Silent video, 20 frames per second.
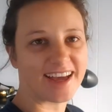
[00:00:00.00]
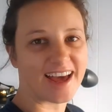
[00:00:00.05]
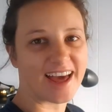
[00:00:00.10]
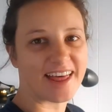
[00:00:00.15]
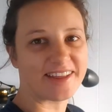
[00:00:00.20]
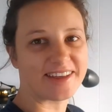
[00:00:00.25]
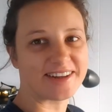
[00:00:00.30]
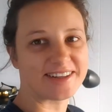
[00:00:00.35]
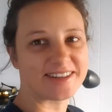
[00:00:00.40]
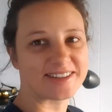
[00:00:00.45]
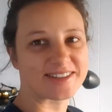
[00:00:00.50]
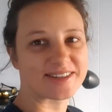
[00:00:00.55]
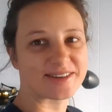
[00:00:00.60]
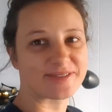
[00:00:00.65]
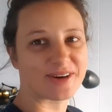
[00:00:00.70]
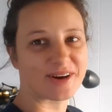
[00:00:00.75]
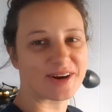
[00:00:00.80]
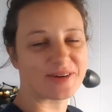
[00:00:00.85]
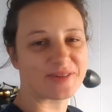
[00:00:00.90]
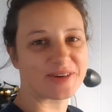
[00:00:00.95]
And then
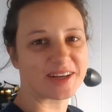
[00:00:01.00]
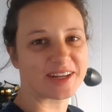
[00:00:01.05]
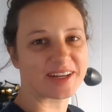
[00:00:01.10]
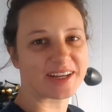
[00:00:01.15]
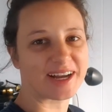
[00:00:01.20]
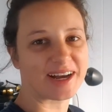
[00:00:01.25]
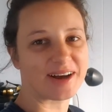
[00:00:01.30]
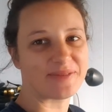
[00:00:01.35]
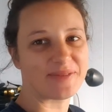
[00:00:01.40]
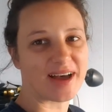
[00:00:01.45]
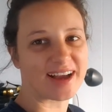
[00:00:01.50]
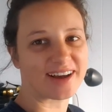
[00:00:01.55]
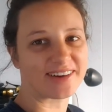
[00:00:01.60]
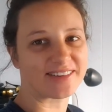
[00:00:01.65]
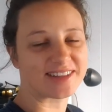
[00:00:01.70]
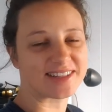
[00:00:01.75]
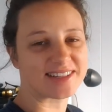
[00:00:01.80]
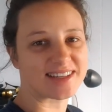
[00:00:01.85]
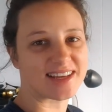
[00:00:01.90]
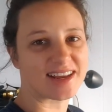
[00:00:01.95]
tomorrow we're going to come back
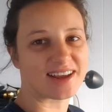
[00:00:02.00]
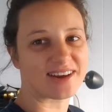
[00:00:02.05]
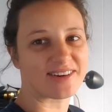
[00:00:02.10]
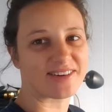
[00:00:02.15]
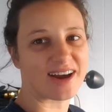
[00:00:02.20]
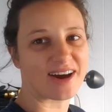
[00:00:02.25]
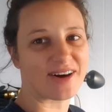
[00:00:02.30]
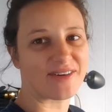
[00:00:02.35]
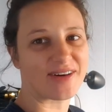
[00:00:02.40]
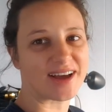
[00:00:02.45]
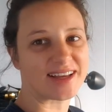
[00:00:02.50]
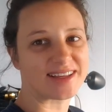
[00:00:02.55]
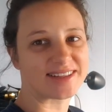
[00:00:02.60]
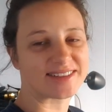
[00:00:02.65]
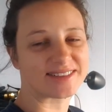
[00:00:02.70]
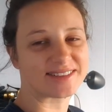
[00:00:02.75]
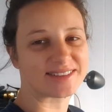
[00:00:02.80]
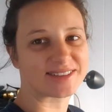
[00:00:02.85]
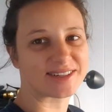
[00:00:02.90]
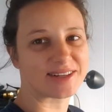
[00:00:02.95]
on the Scenic Railway,
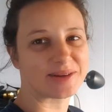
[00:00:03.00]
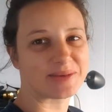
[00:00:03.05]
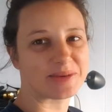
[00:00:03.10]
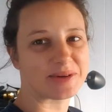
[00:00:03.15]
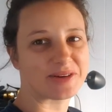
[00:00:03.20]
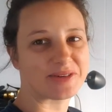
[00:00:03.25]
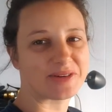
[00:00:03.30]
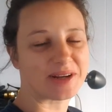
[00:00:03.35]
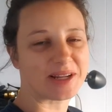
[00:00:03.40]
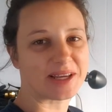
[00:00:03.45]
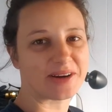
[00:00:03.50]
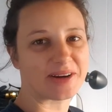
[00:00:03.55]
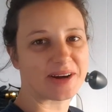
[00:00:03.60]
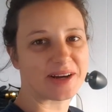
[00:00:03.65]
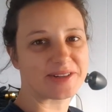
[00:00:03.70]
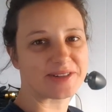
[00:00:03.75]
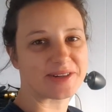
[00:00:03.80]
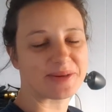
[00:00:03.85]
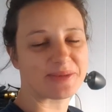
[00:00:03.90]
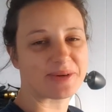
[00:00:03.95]
so it's going to be a really
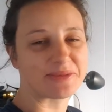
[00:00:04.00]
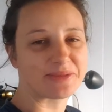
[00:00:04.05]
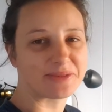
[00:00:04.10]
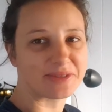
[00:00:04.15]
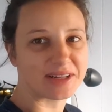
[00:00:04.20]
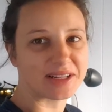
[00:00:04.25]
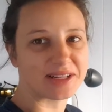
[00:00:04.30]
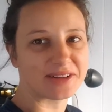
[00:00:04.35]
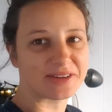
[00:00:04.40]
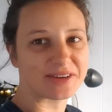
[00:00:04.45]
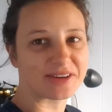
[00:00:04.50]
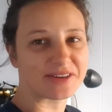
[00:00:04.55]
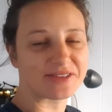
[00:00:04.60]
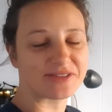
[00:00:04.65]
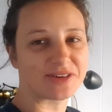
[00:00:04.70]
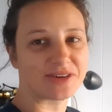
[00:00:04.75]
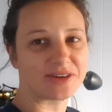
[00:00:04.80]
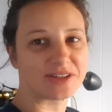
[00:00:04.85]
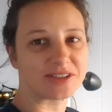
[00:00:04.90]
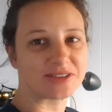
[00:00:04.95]
great trip. I'm really looking
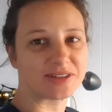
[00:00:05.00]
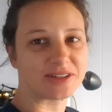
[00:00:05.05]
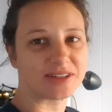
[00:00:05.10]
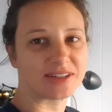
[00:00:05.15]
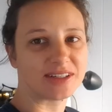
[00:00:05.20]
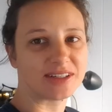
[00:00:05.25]
forward to it.